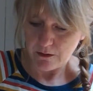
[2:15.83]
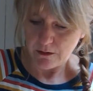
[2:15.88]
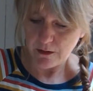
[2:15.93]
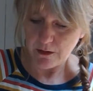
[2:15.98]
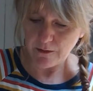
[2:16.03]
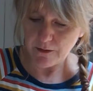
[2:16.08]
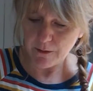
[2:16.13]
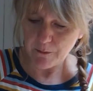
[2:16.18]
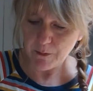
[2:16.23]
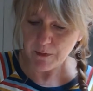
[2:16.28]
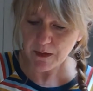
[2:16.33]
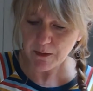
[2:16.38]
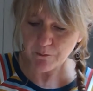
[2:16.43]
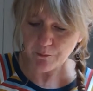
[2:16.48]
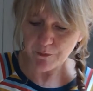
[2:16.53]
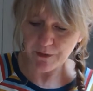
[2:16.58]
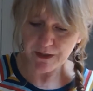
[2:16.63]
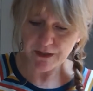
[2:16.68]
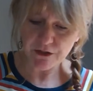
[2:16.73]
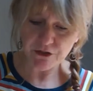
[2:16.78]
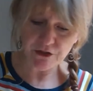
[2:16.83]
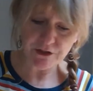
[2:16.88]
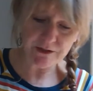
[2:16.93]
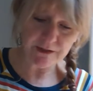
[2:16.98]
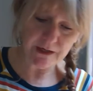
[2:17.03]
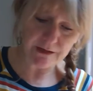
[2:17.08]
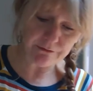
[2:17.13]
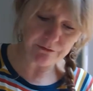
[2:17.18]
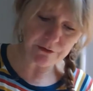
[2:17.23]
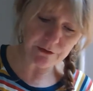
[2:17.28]
And the big branches
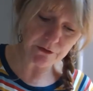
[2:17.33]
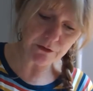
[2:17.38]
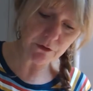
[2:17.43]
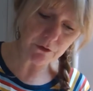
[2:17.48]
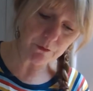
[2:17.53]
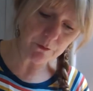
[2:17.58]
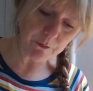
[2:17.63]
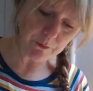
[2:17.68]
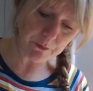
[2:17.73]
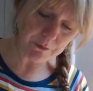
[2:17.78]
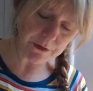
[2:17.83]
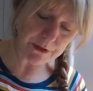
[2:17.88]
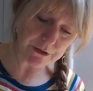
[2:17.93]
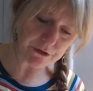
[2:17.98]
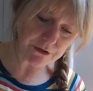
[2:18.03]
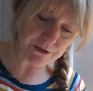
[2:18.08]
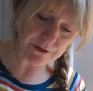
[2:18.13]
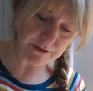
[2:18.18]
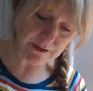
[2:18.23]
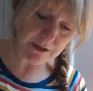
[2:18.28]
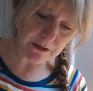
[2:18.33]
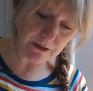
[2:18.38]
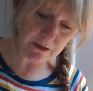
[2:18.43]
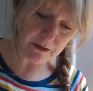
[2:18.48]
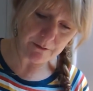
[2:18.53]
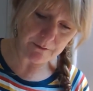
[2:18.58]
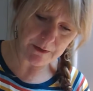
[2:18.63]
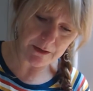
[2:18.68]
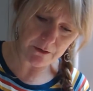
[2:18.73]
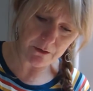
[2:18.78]
have little branches that
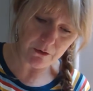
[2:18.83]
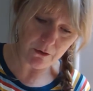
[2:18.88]
come out